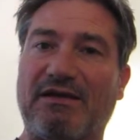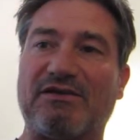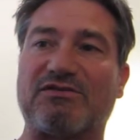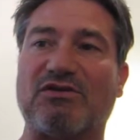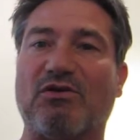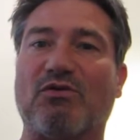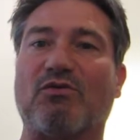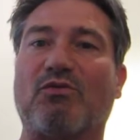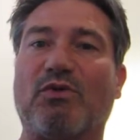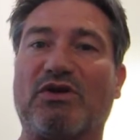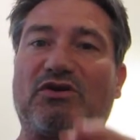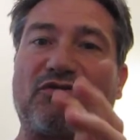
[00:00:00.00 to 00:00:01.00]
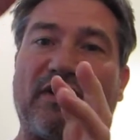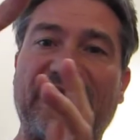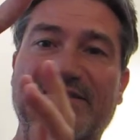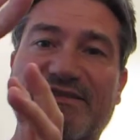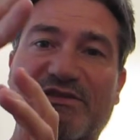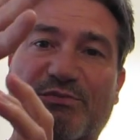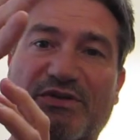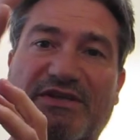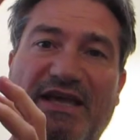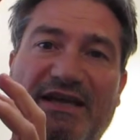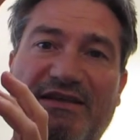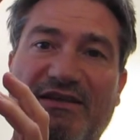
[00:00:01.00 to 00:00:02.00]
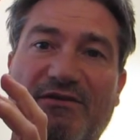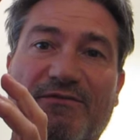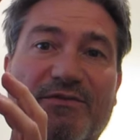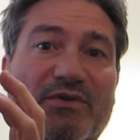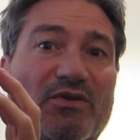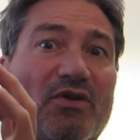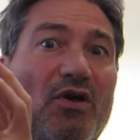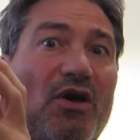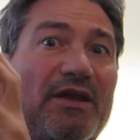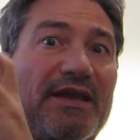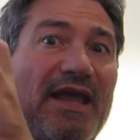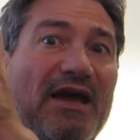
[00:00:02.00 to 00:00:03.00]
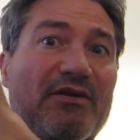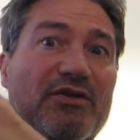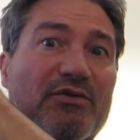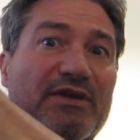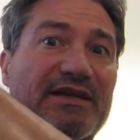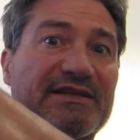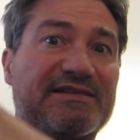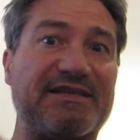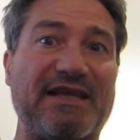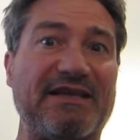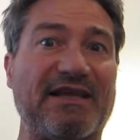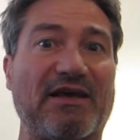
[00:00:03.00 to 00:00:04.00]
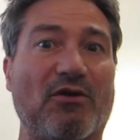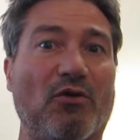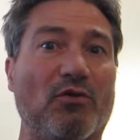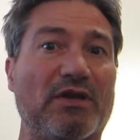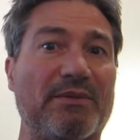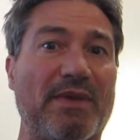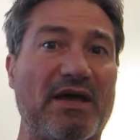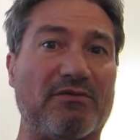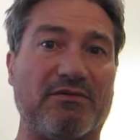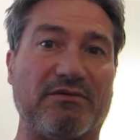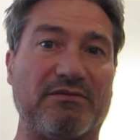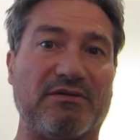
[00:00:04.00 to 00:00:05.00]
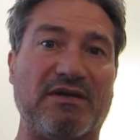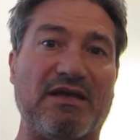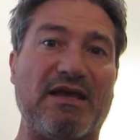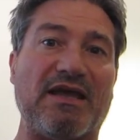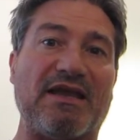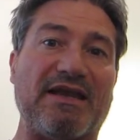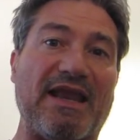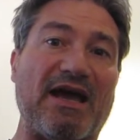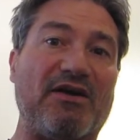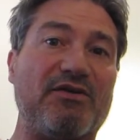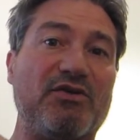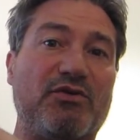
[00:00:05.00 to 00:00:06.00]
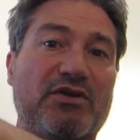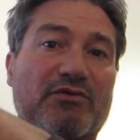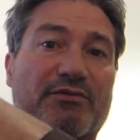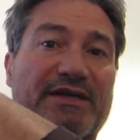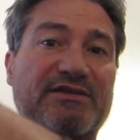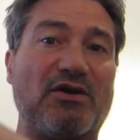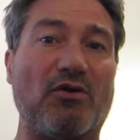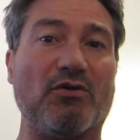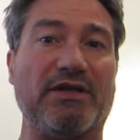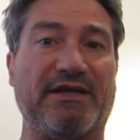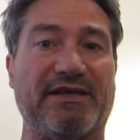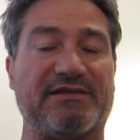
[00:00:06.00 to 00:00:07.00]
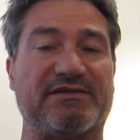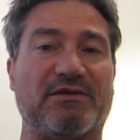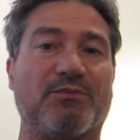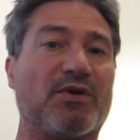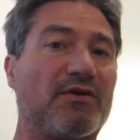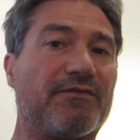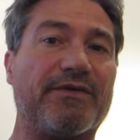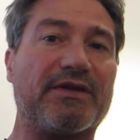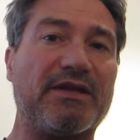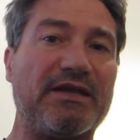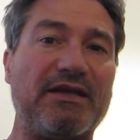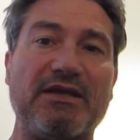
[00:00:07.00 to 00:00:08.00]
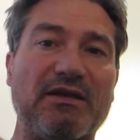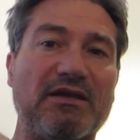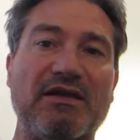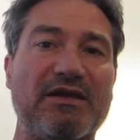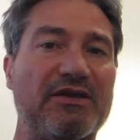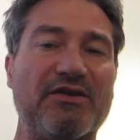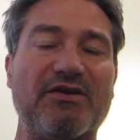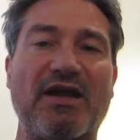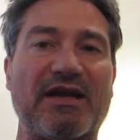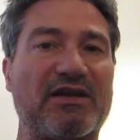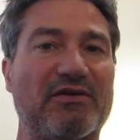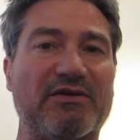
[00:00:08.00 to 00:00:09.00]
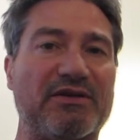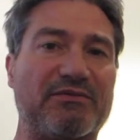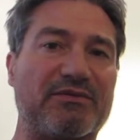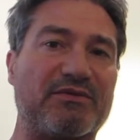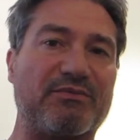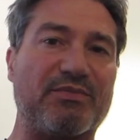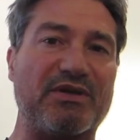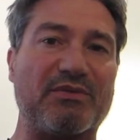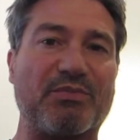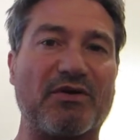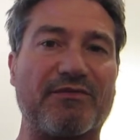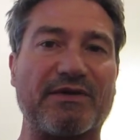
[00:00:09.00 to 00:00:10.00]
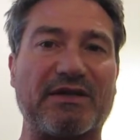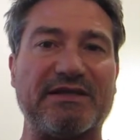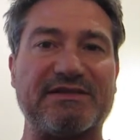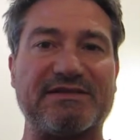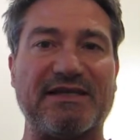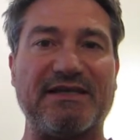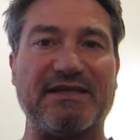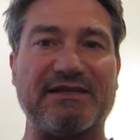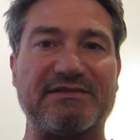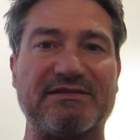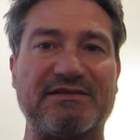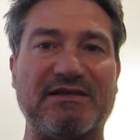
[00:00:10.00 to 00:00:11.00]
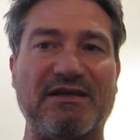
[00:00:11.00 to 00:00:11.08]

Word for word: So when Christ is protecting you from the law, now you can ascend that holy mountain. Now you can reach holiness. Perfectly, you're not going to be perfectly sinless.